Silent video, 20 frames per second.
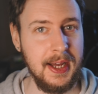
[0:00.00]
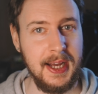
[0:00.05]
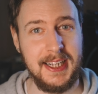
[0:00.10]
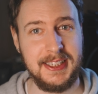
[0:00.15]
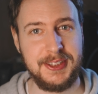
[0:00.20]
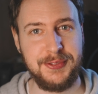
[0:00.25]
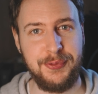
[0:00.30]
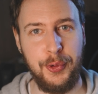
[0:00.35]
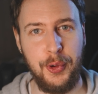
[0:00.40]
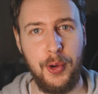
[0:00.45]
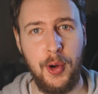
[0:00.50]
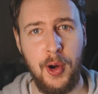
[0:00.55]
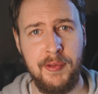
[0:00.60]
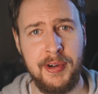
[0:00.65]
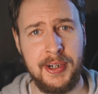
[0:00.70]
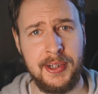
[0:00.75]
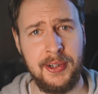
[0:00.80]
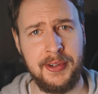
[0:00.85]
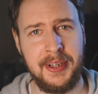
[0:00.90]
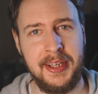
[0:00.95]
As for
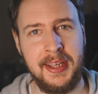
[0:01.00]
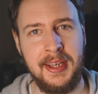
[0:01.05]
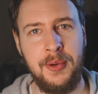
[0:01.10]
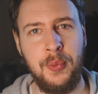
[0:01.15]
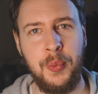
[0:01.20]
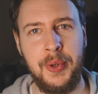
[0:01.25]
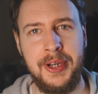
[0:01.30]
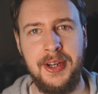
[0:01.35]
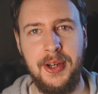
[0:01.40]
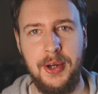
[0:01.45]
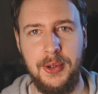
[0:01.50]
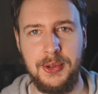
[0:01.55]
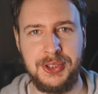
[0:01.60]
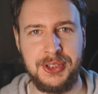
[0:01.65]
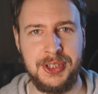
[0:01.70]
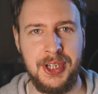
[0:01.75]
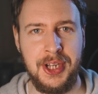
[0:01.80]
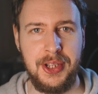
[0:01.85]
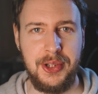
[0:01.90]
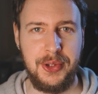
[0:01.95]
overclocking in
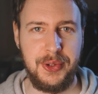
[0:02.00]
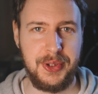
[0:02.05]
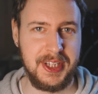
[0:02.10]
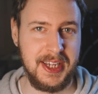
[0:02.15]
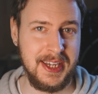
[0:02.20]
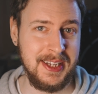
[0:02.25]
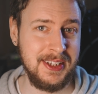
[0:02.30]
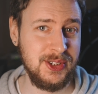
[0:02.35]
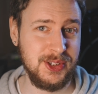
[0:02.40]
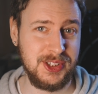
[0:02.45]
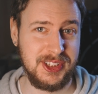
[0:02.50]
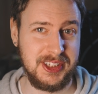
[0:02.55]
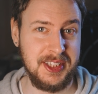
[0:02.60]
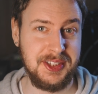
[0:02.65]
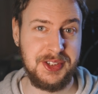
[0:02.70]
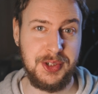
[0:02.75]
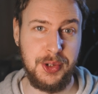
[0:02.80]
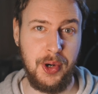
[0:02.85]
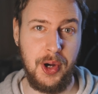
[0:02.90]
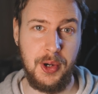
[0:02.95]
Windows, you can just
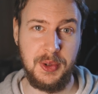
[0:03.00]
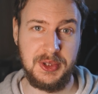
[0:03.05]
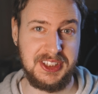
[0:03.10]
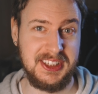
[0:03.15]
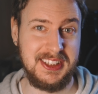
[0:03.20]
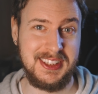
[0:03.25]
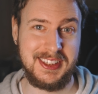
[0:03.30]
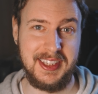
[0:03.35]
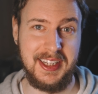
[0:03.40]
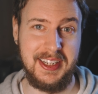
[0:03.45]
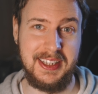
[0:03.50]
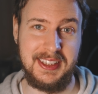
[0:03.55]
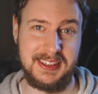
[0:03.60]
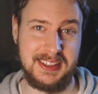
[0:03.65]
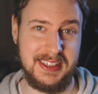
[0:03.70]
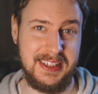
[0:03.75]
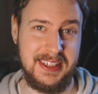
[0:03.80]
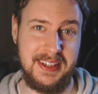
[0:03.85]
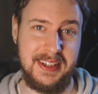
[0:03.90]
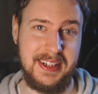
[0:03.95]
set your OC settings
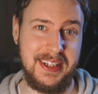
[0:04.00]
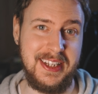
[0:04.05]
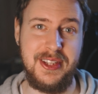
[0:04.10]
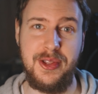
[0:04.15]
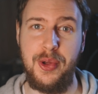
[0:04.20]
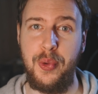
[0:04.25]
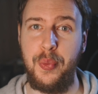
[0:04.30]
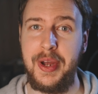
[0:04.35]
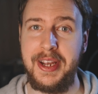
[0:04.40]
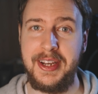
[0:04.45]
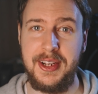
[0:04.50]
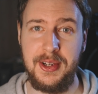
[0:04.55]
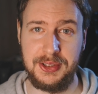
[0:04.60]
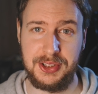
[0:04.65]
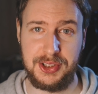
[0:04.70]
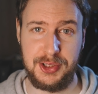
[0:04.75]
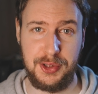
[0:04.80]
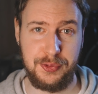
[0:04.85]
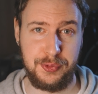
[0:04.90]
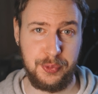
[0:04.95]
in either Radeon
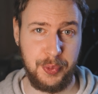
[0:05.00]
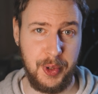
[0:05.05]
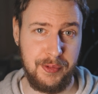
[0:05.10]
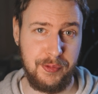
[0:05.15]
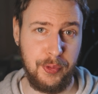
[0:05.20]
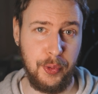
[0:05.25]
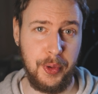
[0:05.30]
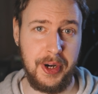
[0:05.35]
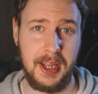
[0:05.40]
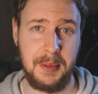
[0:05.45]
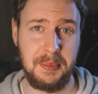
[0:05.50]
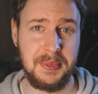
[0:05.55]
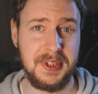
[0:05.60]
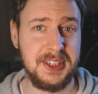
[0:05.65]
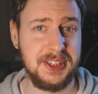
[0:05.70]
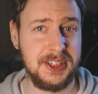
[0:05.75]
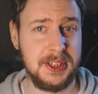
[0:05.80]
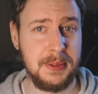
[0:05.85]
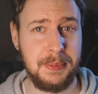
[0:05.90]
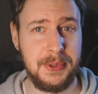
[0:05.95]
software for AMD
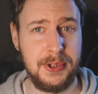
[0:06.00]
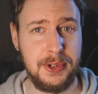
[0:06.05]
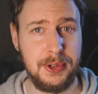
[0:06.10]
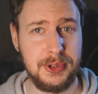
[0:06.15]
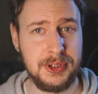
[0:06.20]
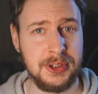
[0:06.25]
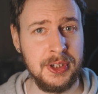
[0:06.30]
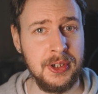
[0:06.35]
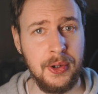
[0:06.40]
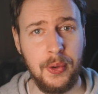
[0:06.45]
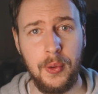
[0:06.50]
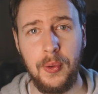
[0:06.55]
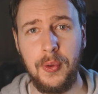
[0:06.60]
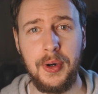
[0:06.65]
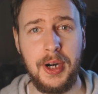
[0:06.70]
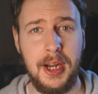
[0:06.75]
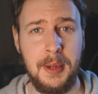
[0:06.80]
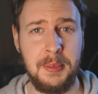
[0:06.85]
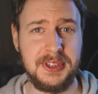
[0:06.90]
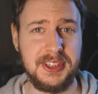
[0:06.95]
GPUs
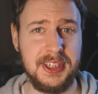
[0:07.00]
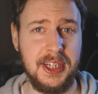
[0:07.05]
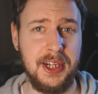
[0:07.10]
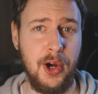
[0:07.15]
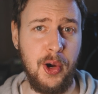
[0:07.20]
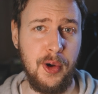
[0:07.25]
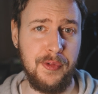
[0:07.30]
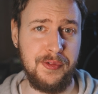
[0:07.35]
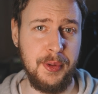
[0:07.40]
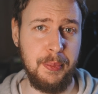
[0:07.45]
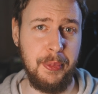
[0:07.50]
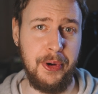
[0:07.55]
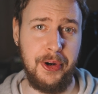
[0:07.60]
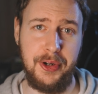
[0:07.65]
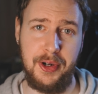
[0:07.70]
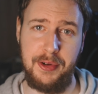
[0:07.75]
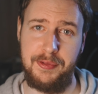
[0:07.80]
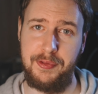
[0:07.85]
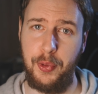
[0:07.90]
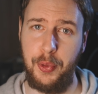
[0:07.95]
or MSI
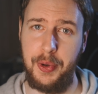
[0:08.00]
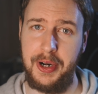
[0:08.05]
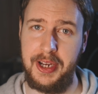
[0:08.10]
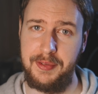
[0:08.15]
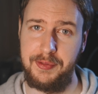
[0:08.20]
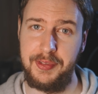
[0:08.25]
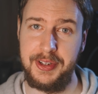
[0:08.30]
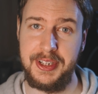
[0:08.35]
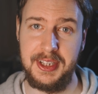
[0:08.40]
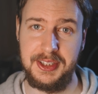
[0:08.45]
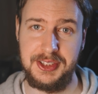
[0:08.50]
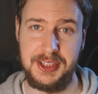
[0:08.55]
Afterburner for NVIDIA